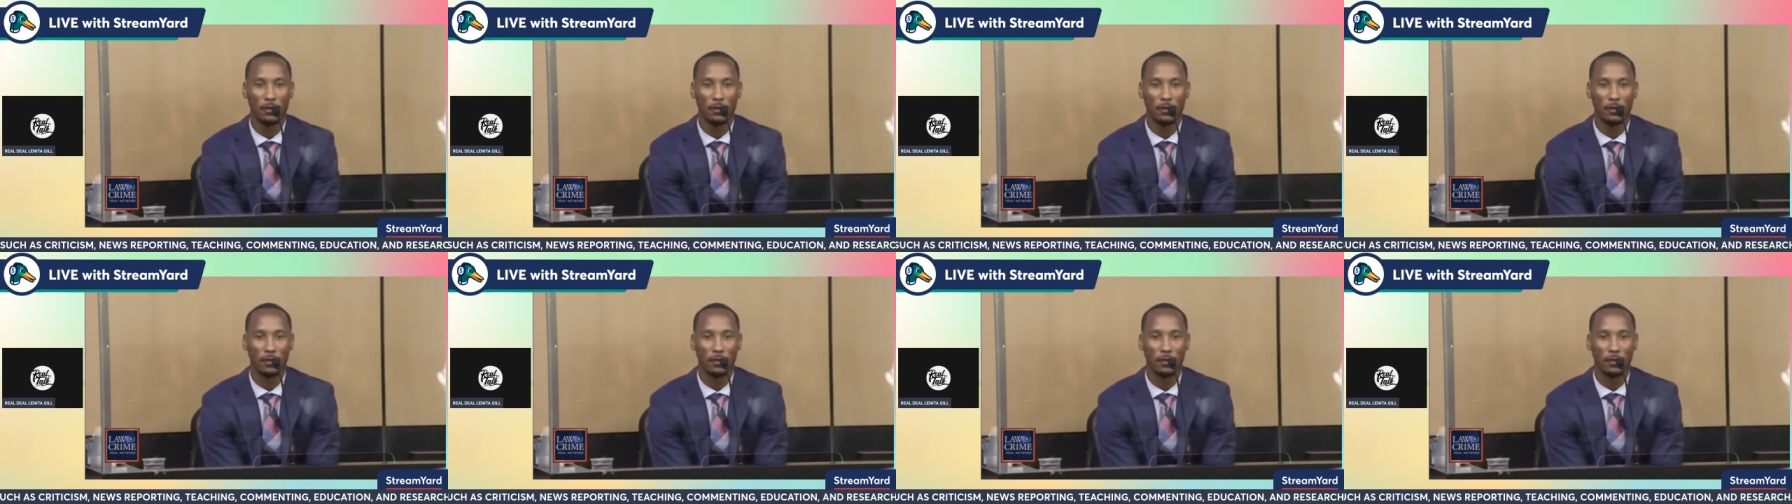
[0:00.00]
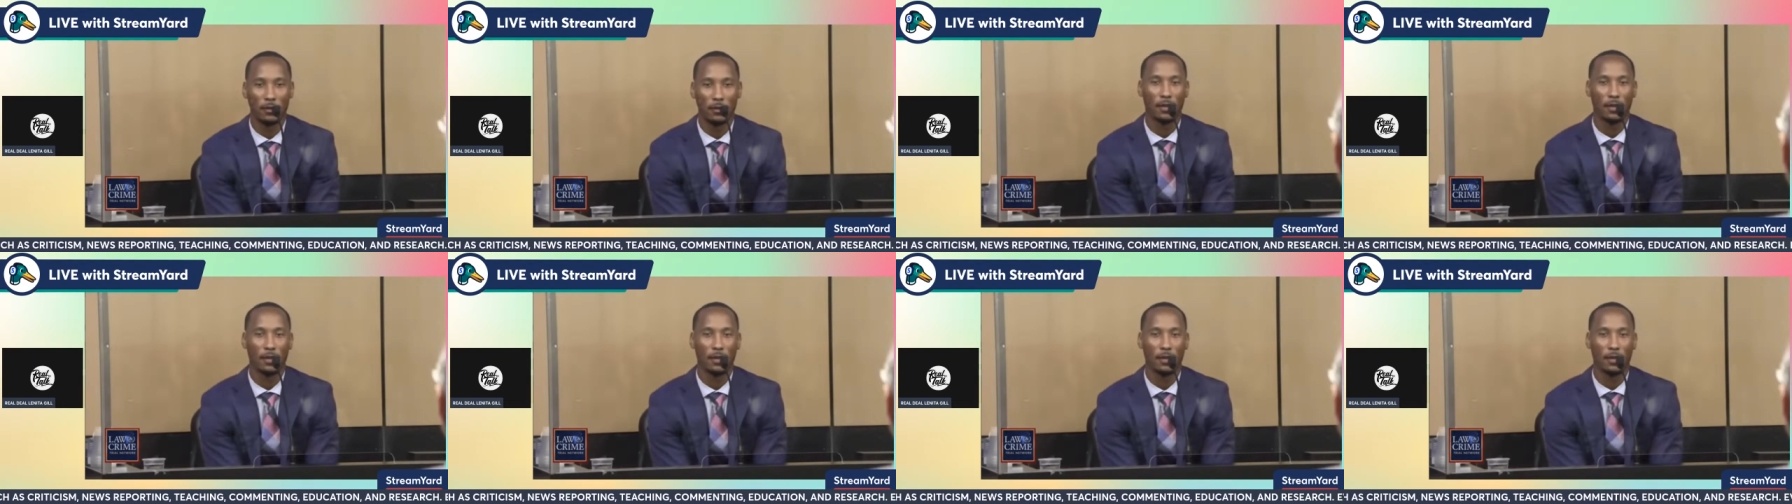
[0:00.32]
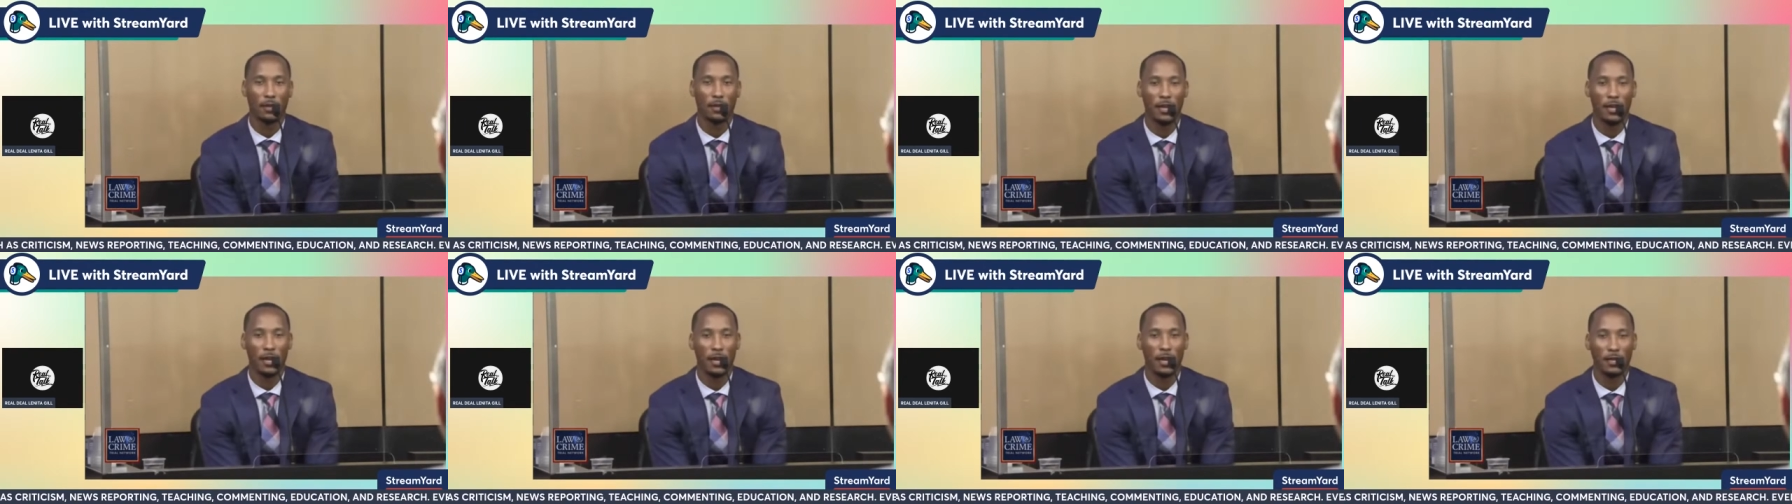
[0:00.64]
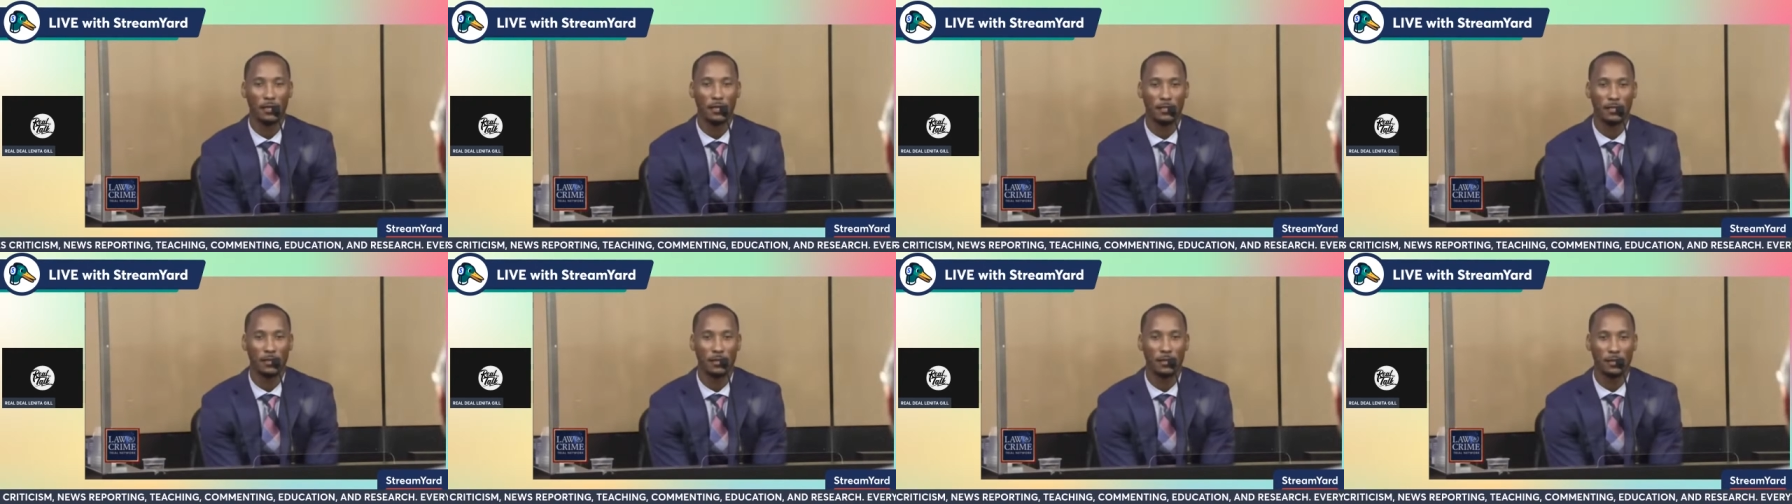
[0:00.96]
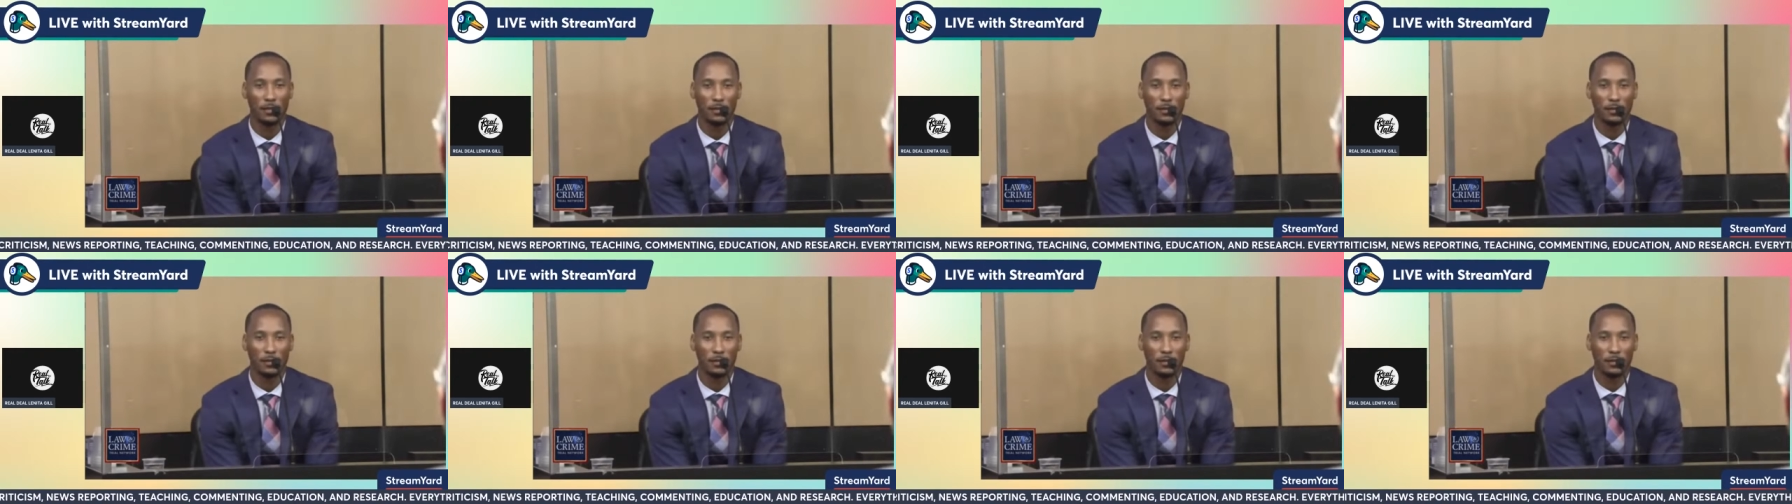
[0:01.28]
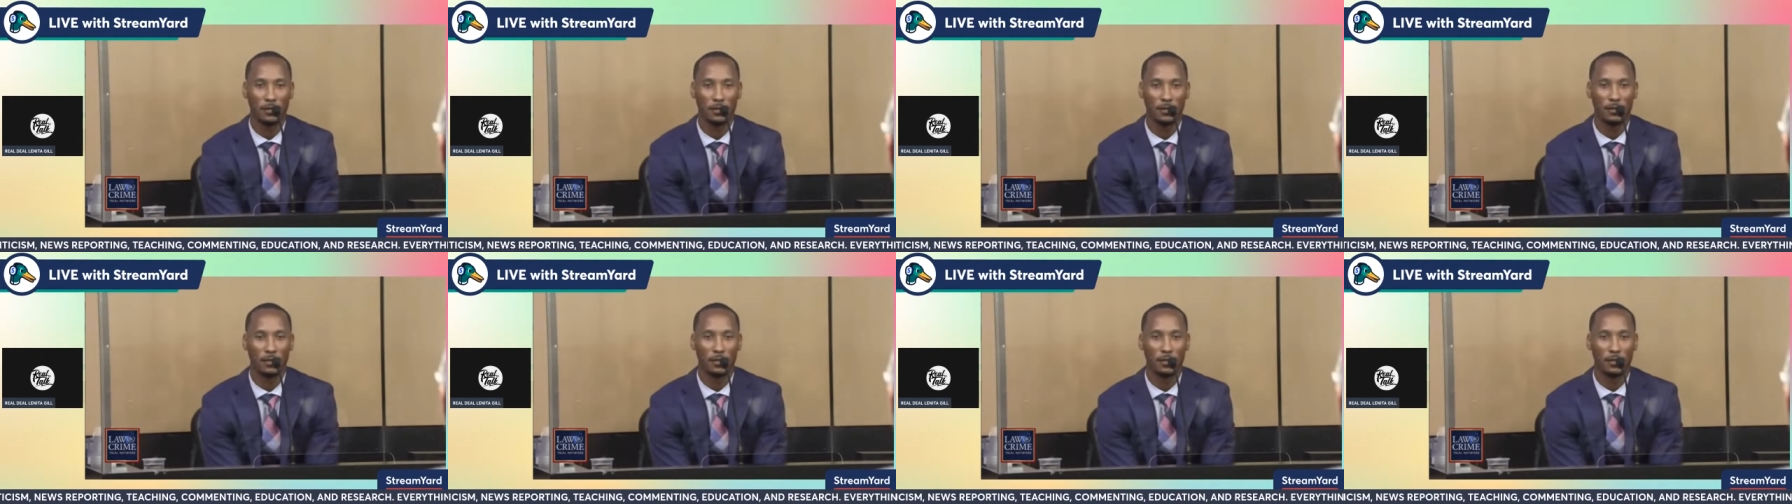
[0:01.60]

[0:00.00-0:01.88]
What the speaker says: It's just how she asked it,